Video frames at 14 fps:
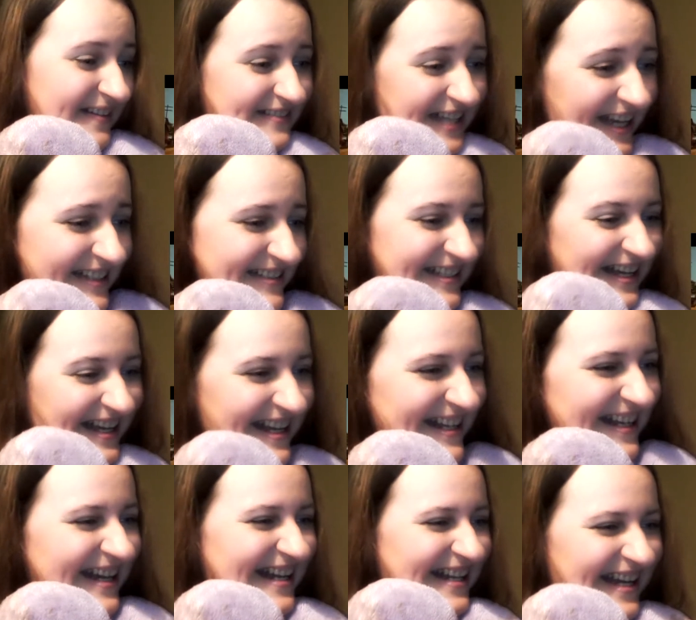
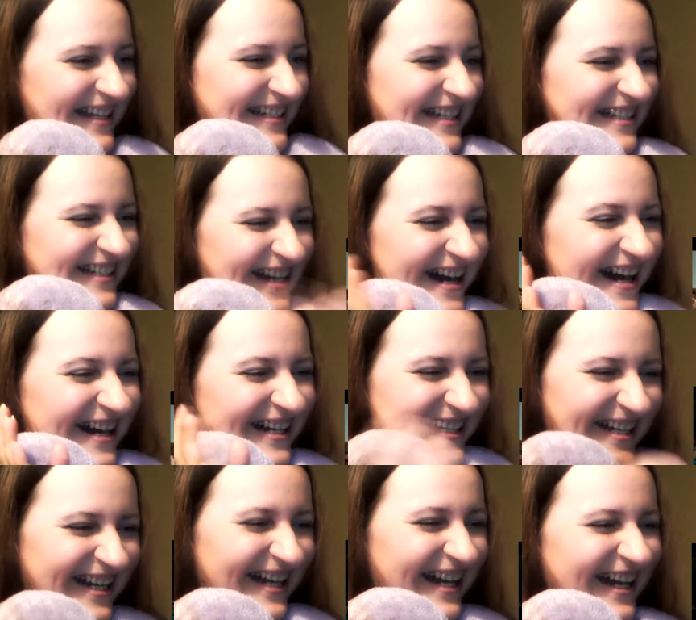Da-da-da, like that.
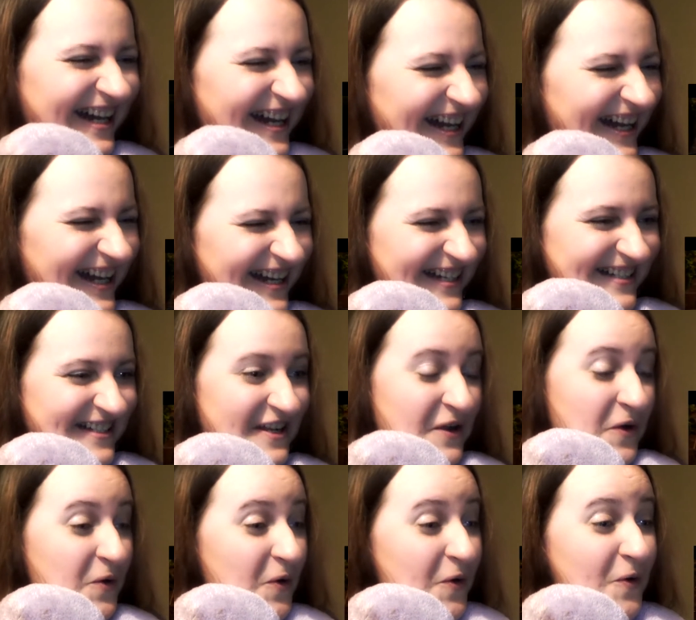Oh!
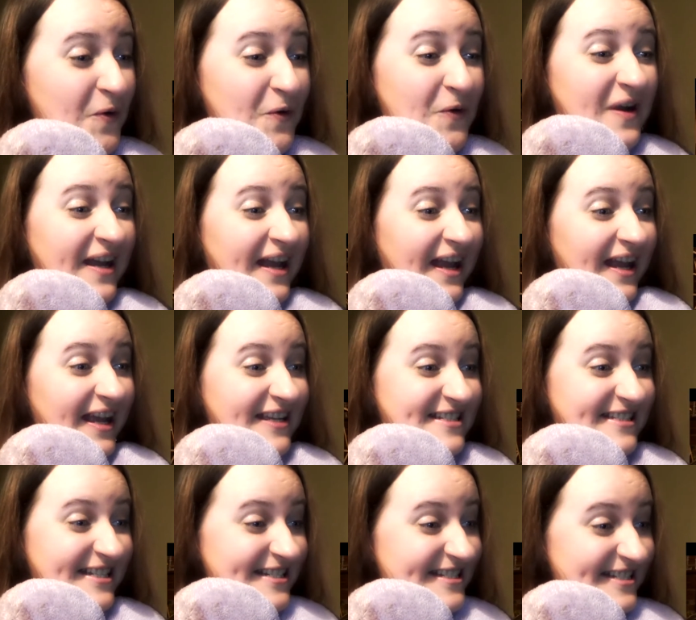Oh, is
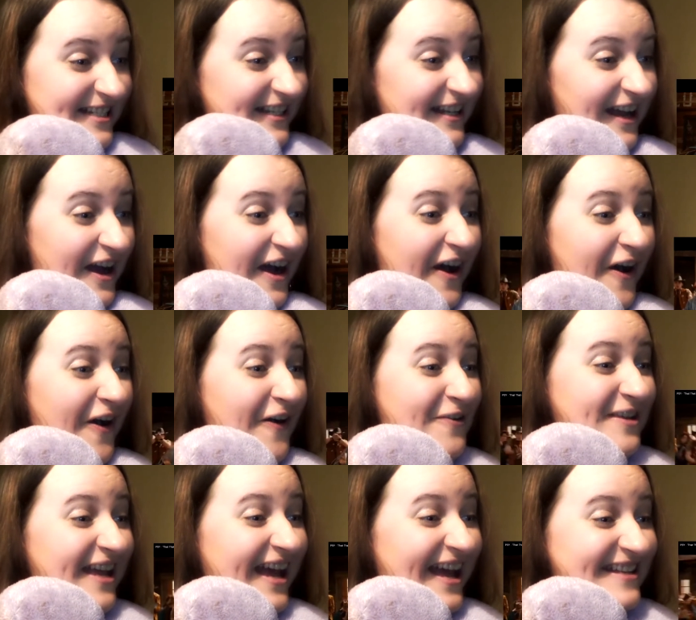this?
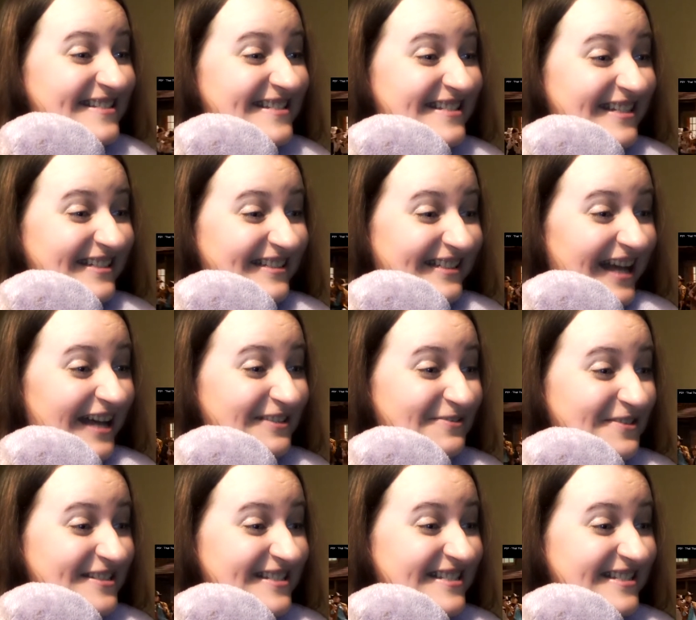Oh, yes. That
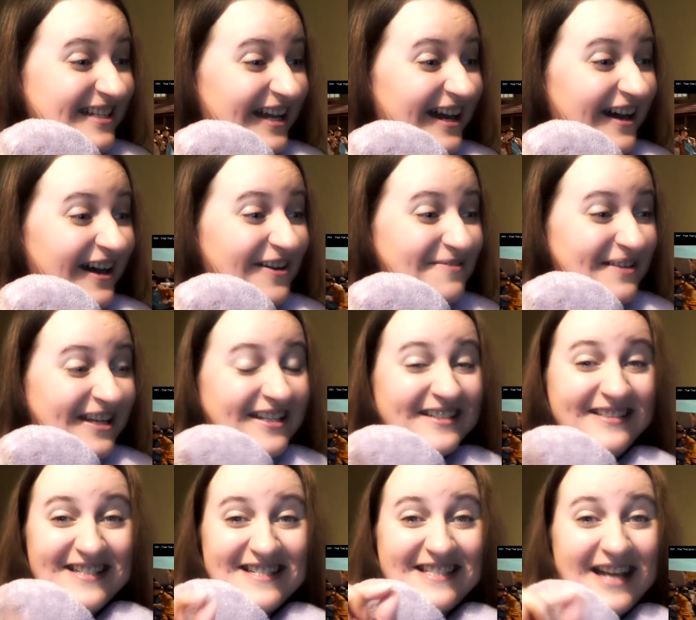was, oh my
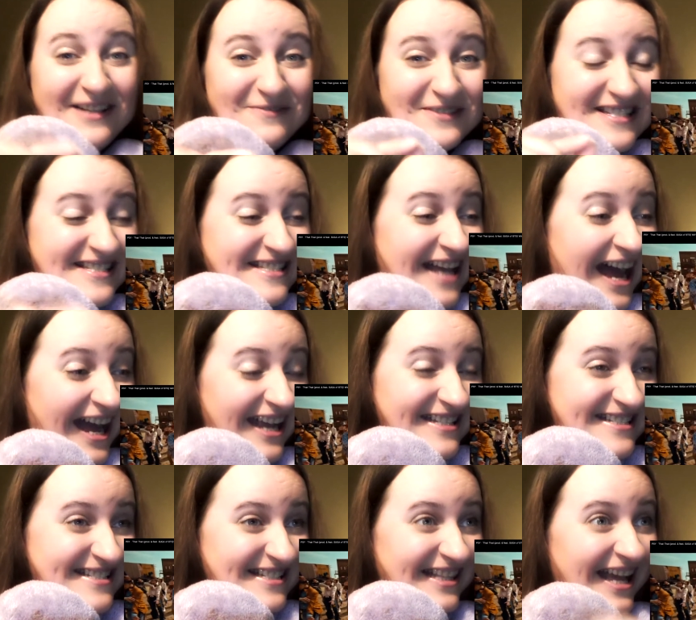goodness, that was
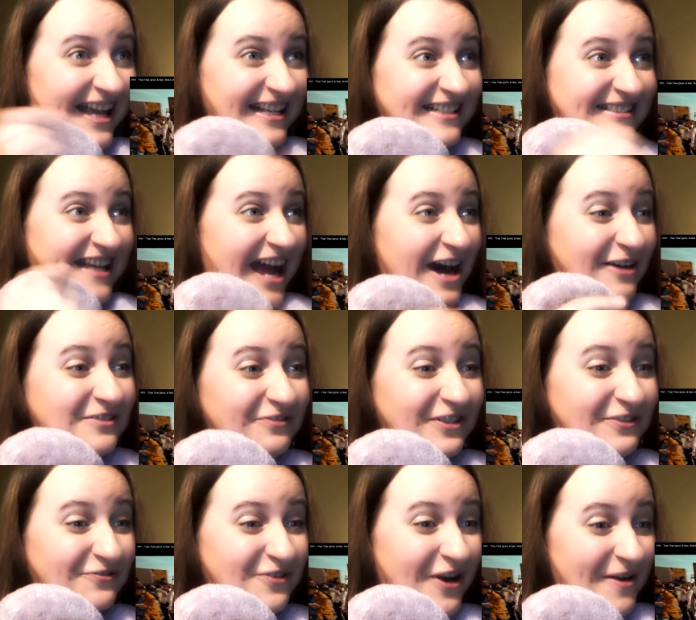PSY's, like the
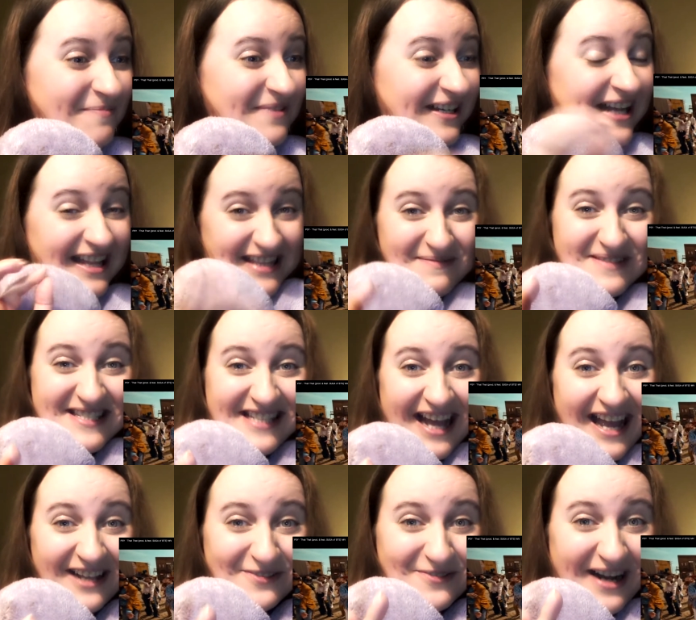outfit from Gangnam
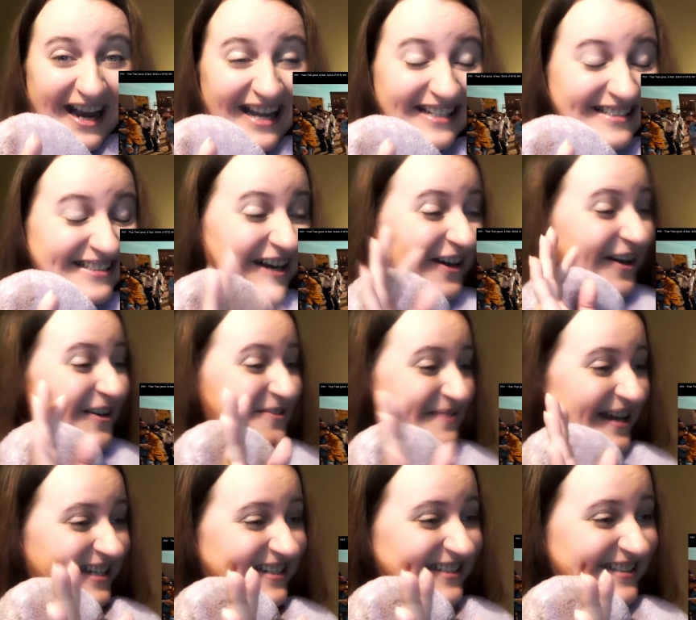Style, right? Oh
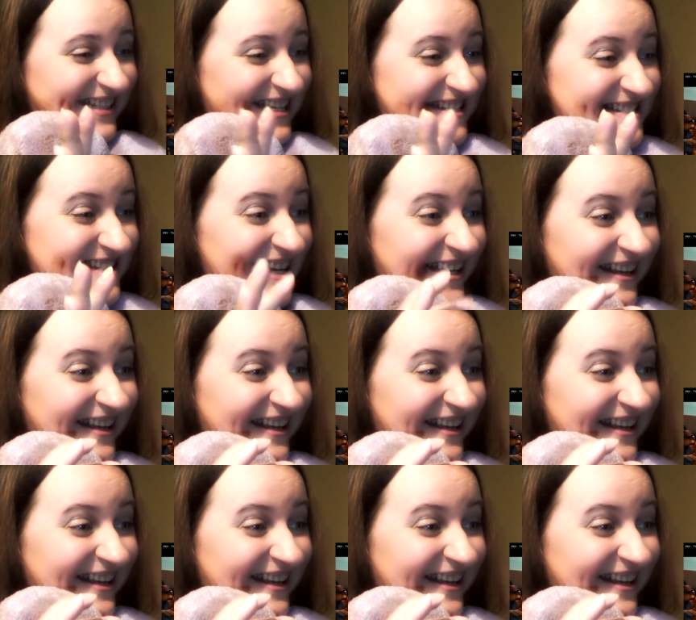my goodness.